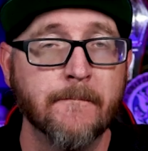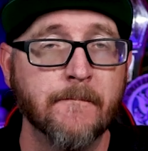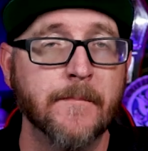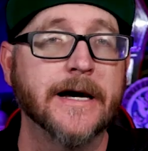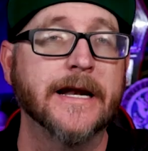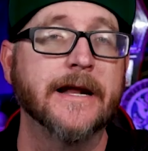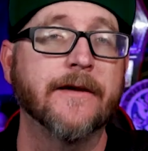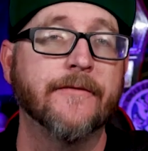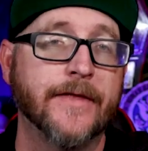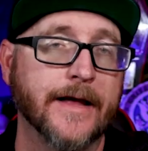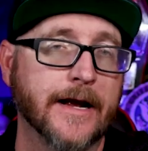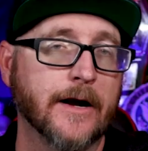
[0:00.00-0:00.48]

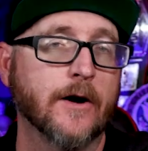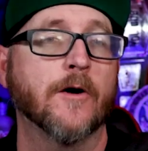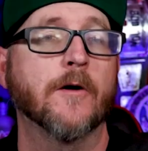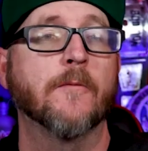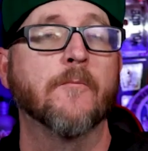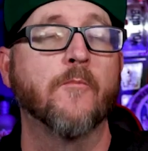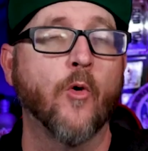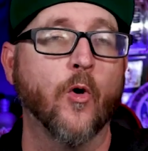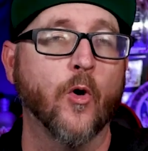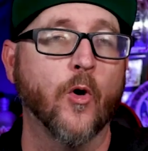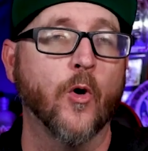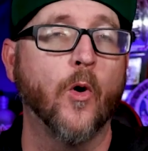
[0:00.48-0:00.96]
But if they
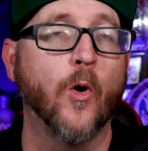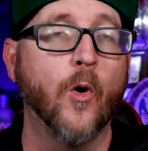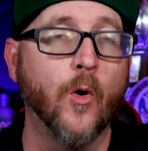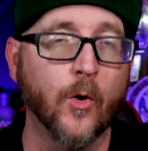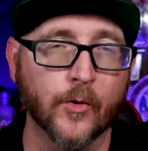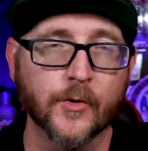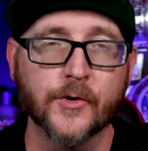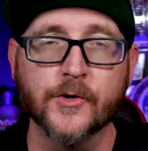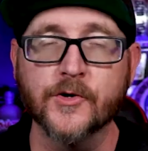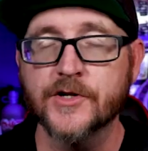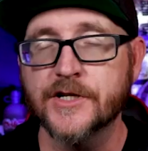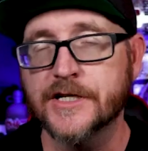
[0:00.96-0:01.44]
are more
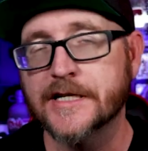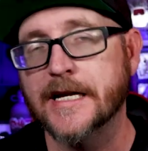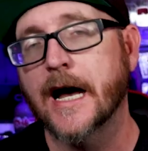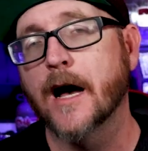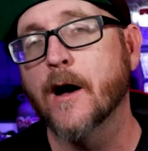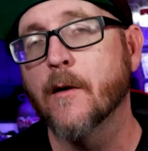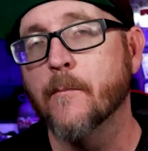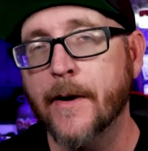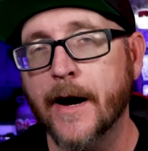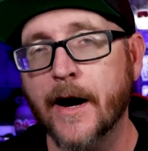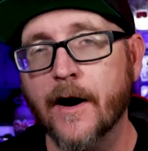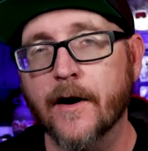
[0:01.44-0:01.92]
older
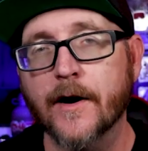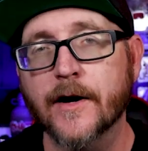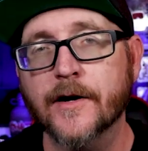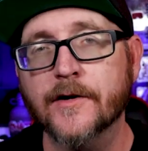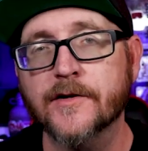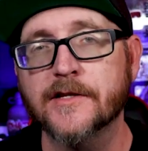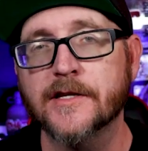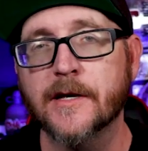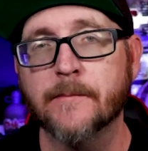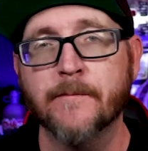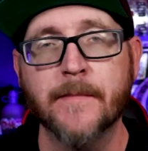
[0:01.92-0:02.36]
style barracks